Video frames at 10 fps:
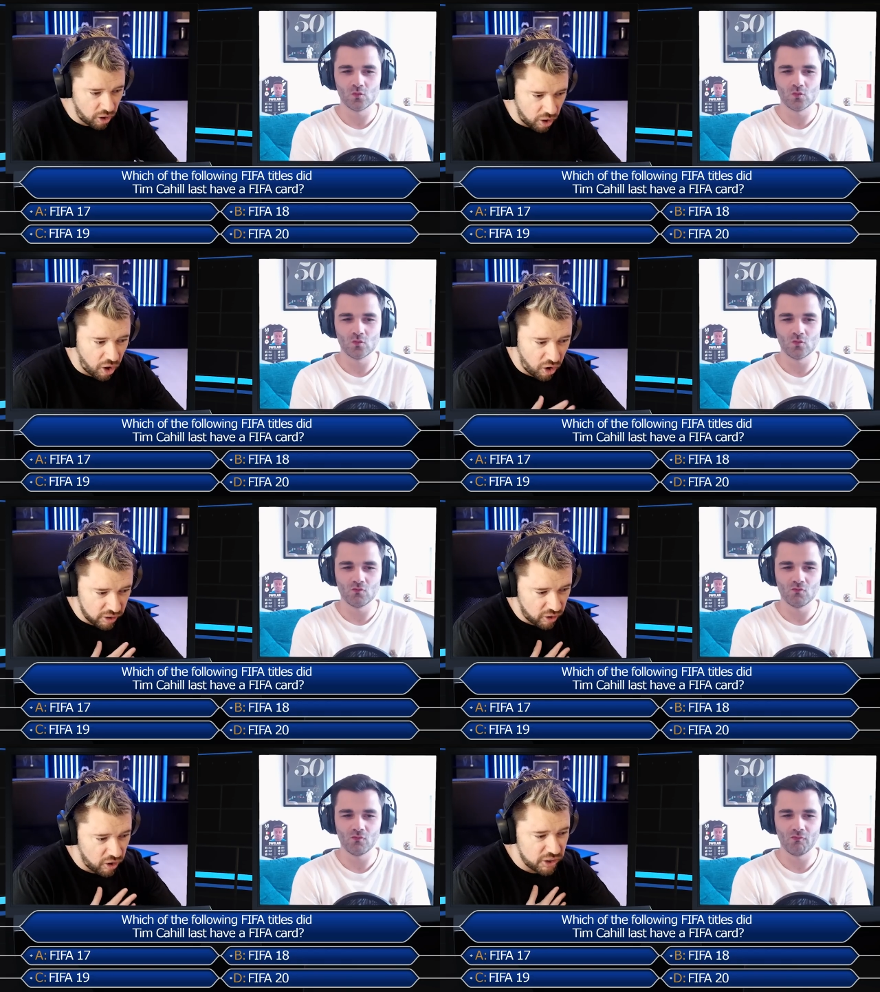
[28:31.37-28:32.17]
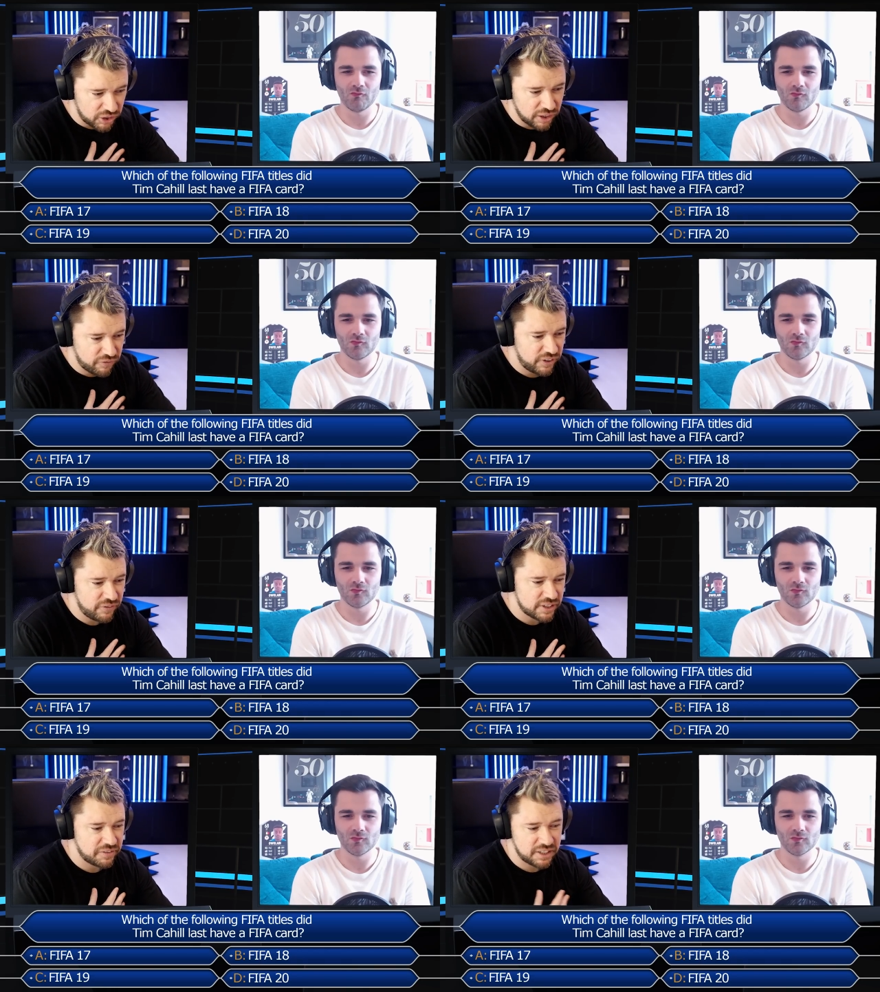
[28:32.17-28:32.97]
Speaker 1: So
Speaker 2: I think
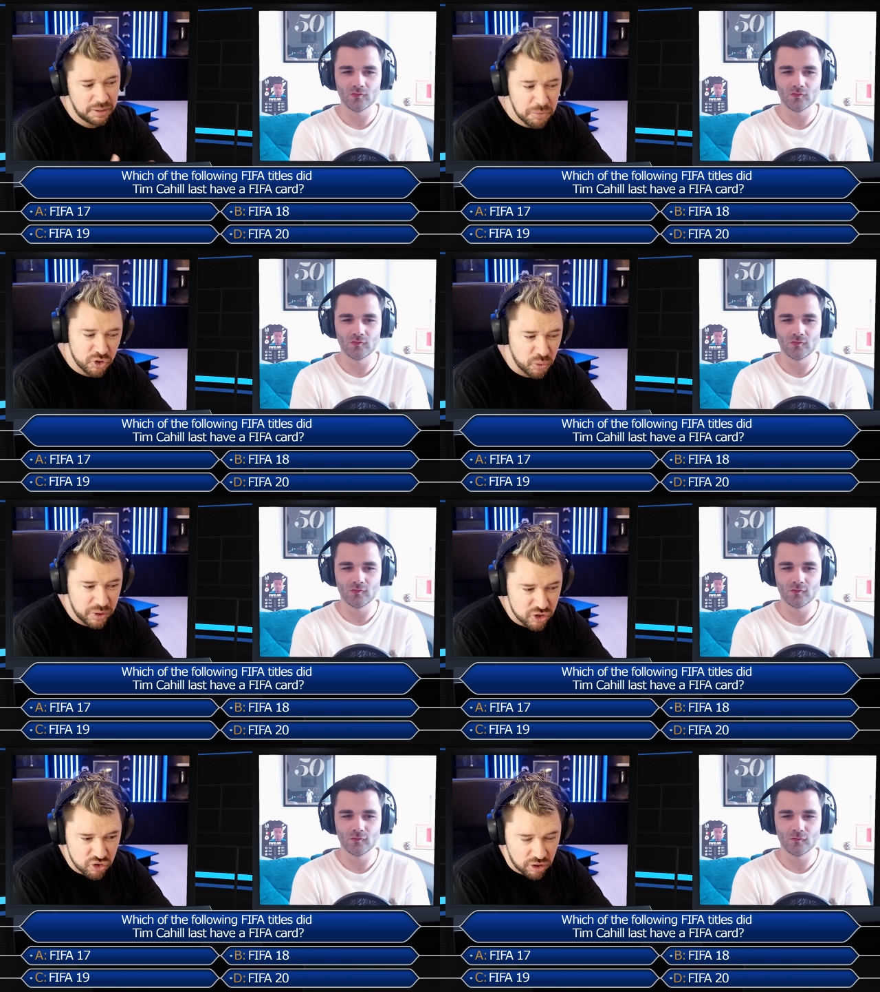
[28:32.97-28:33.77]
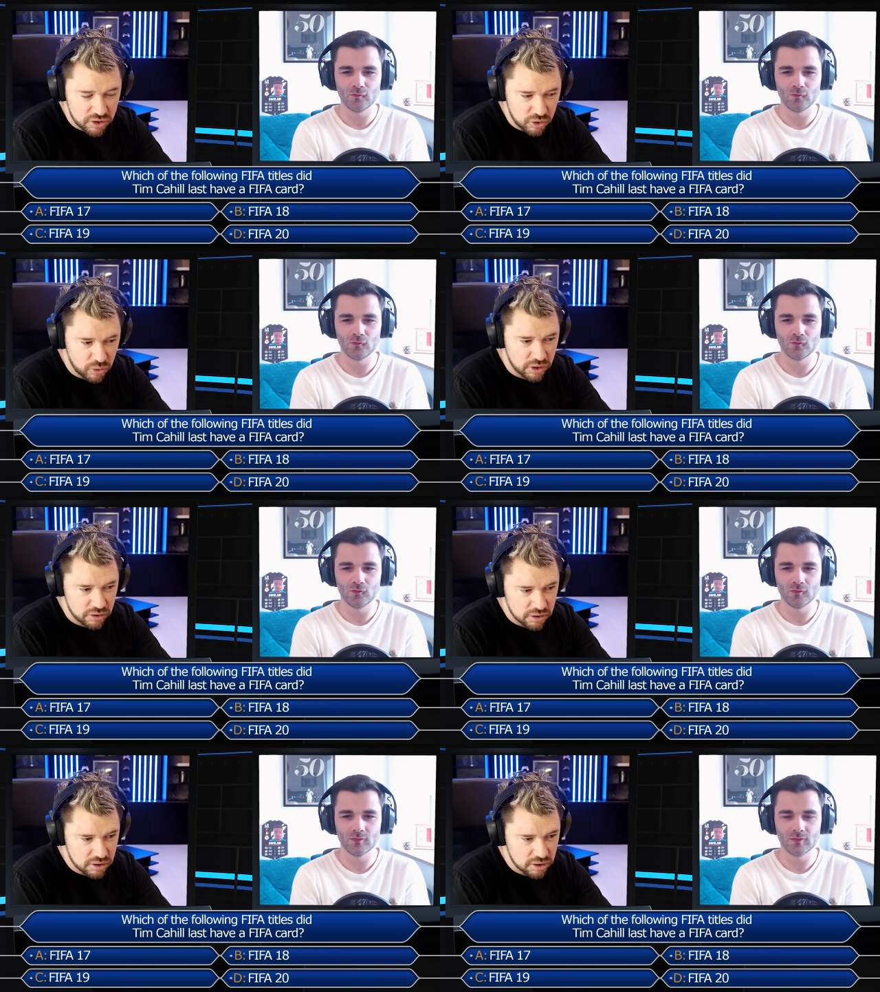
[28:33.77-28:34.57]
FIFA 17, but do we just trust the
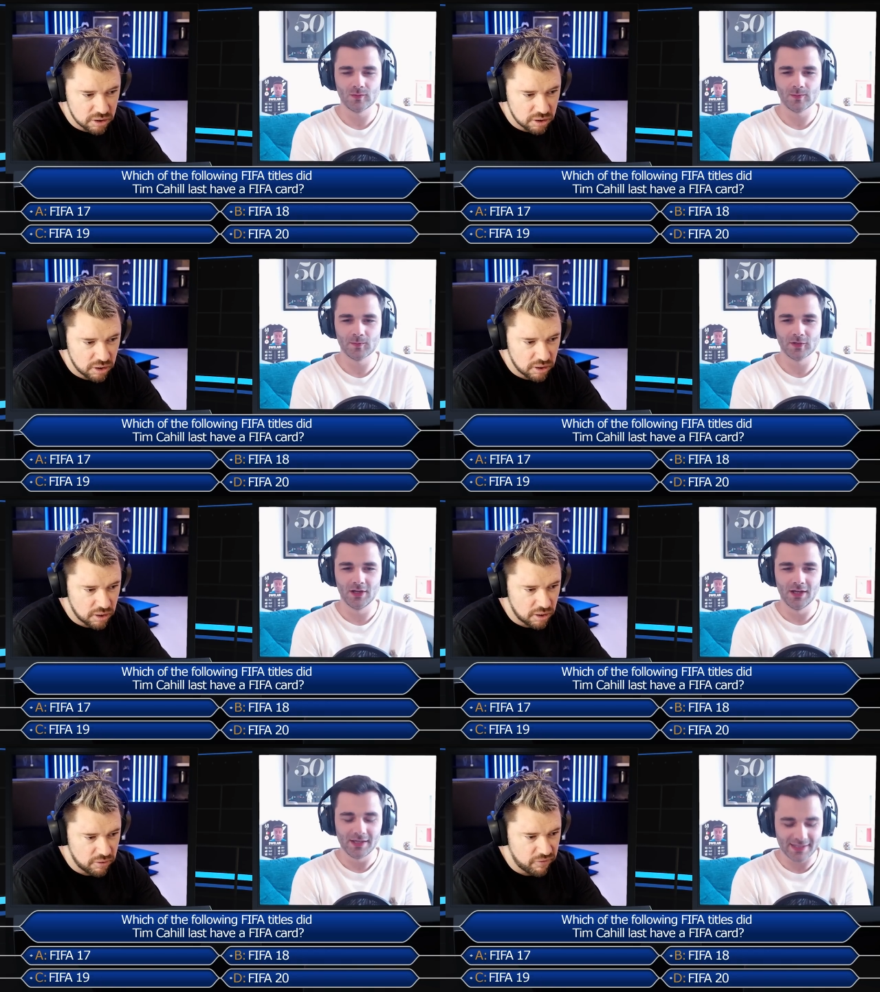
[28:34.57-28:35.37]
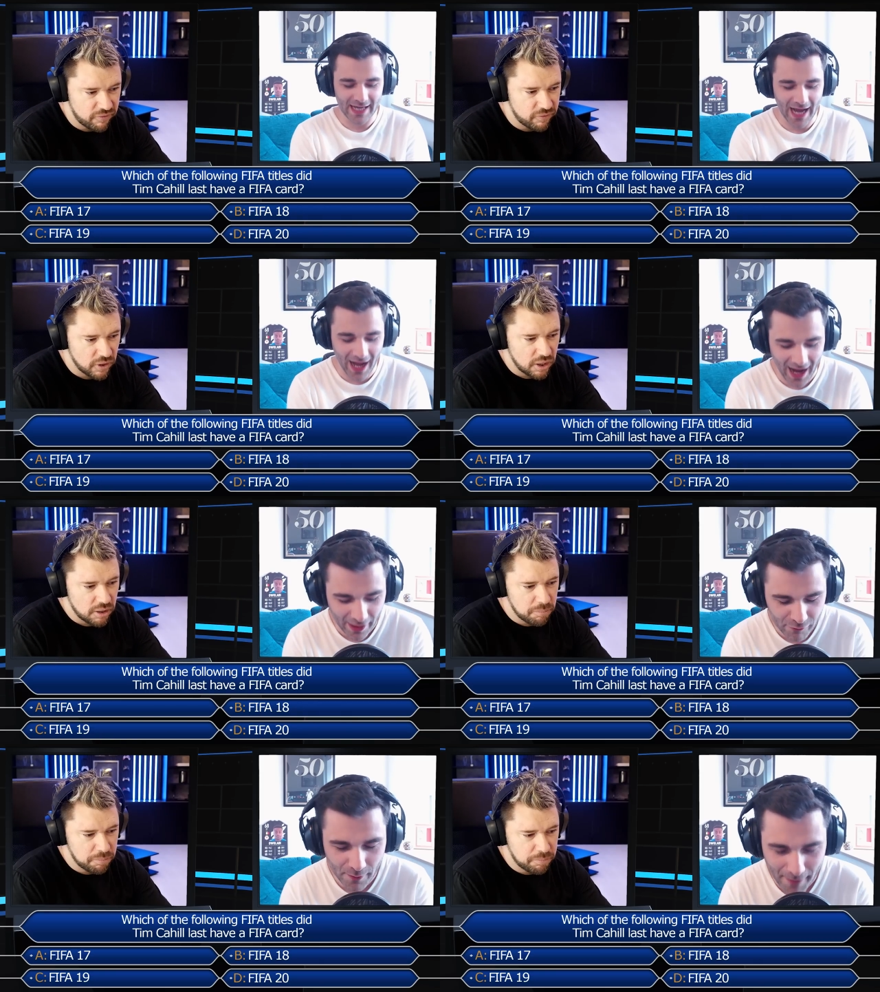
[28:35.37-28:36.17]
audience?
Speaker 1: There's a 10%.
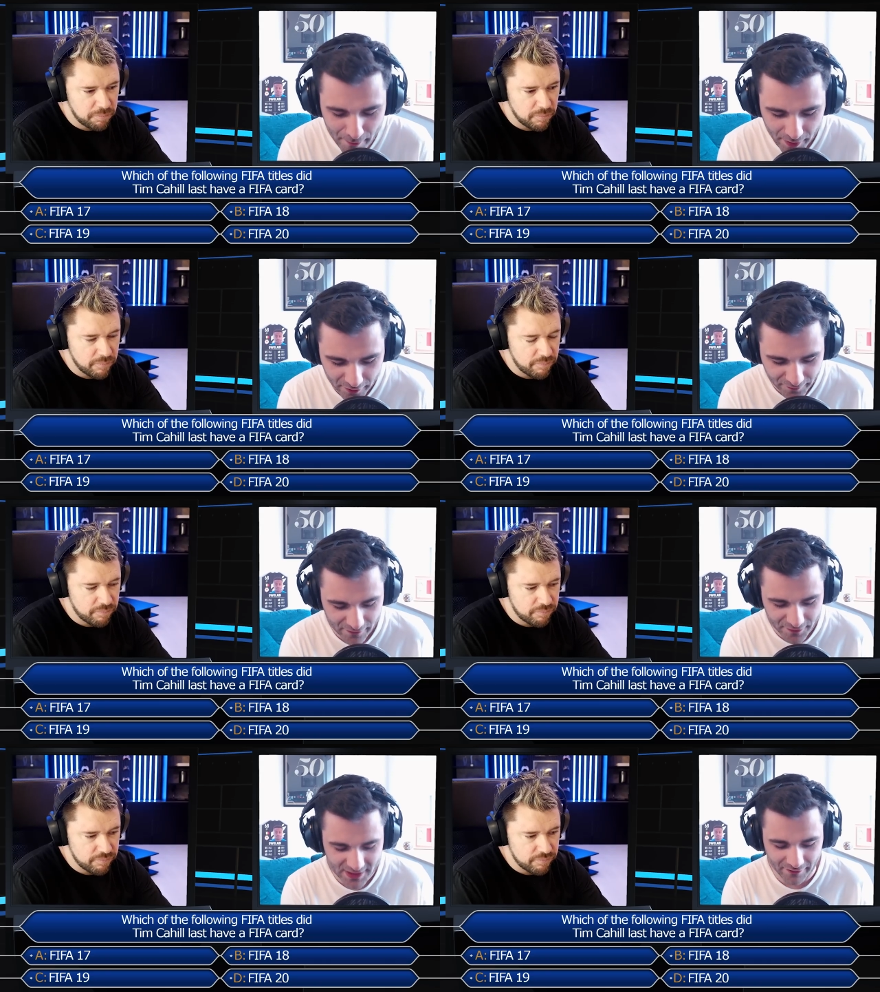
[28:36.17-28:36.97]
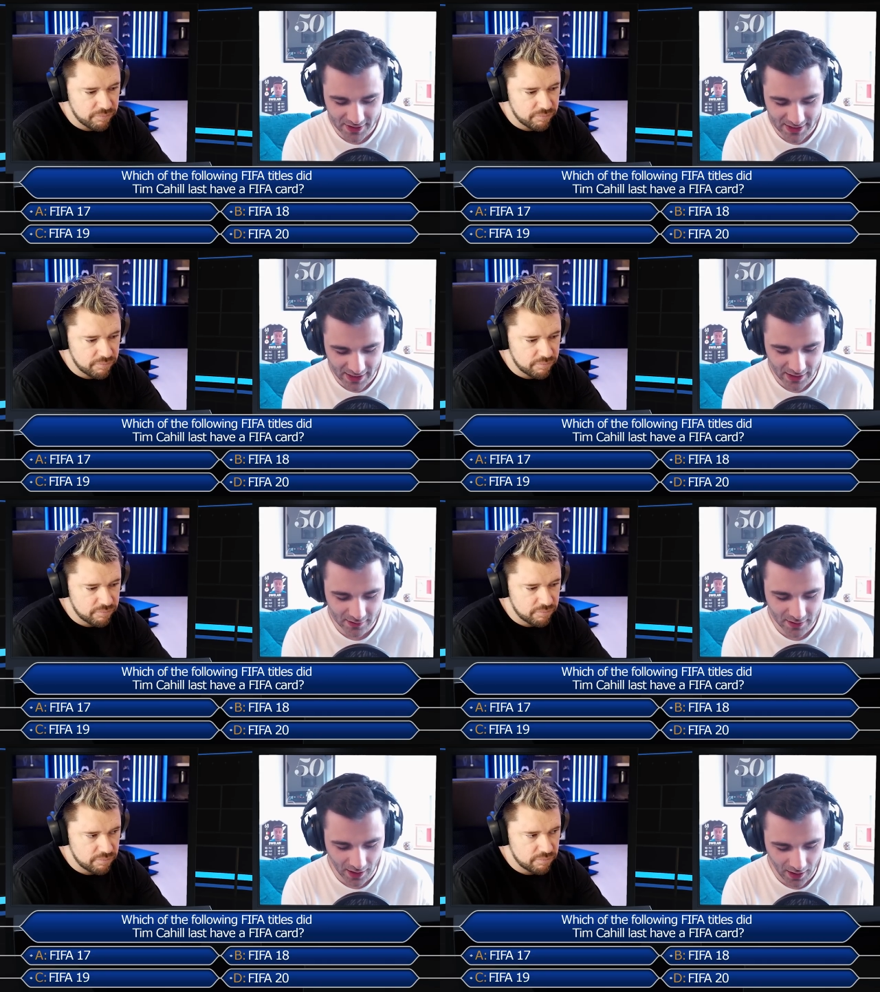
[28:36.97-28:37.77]
I remember the FIFA
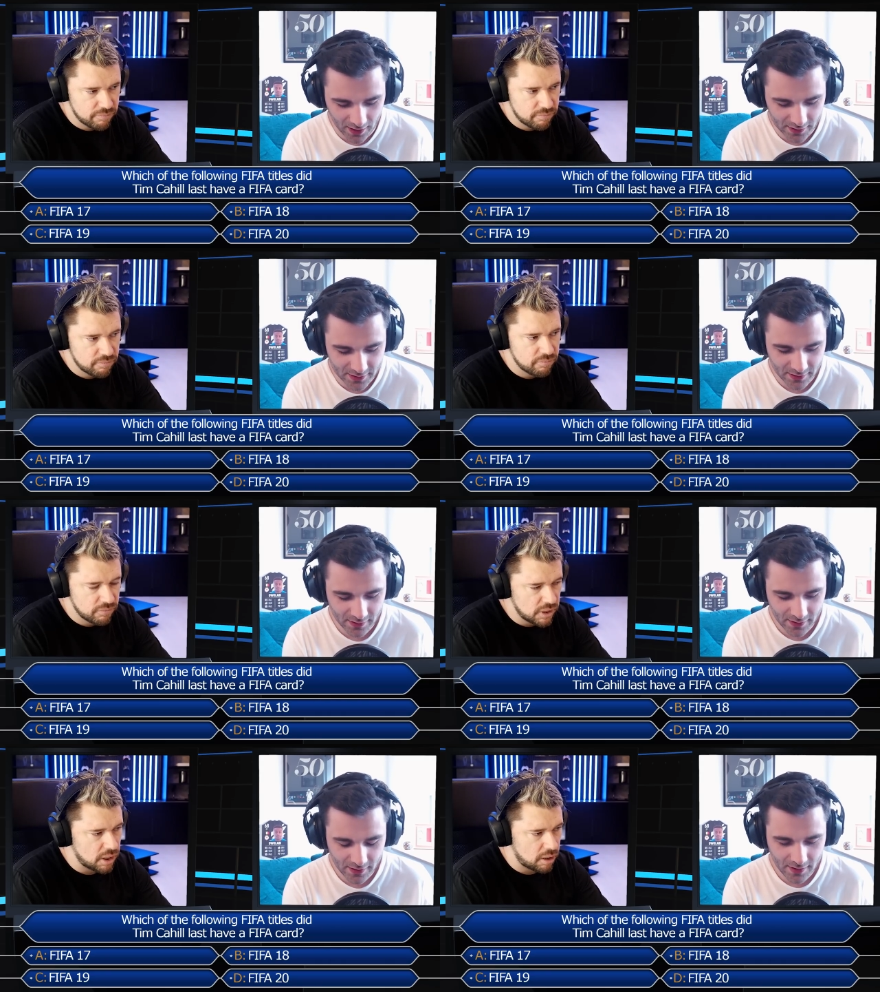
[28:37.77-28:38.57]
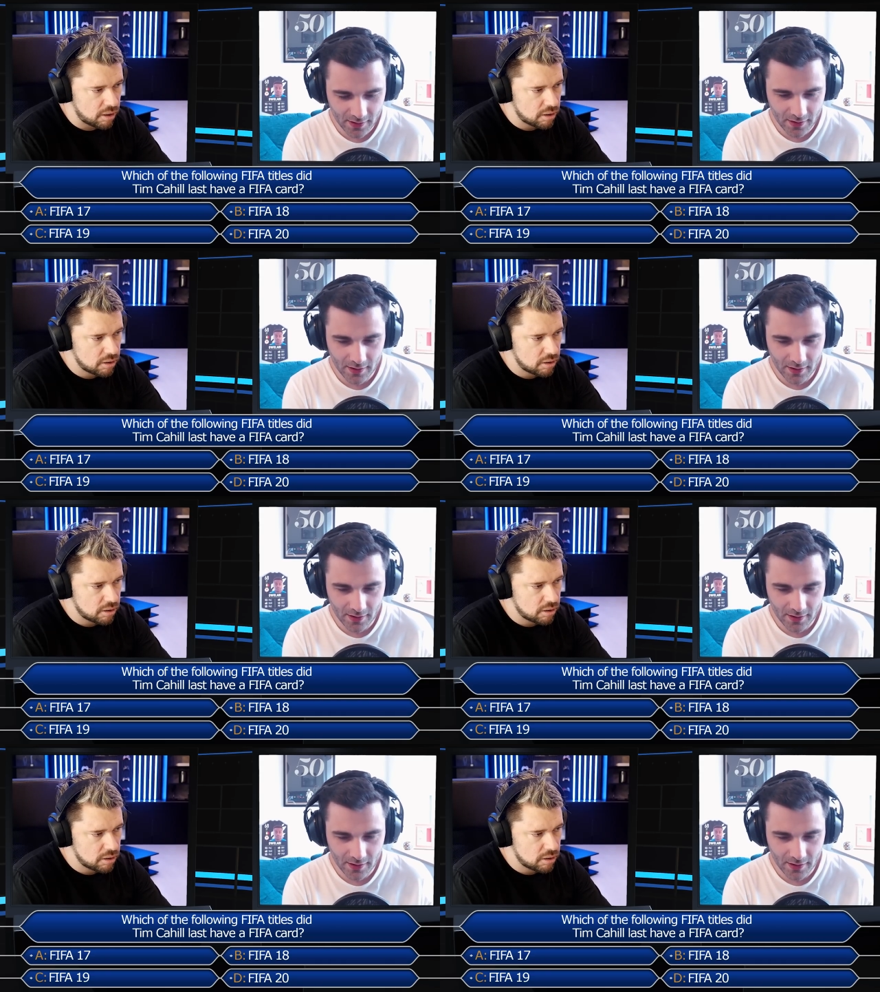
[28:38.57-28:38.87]
17 card. Yeah.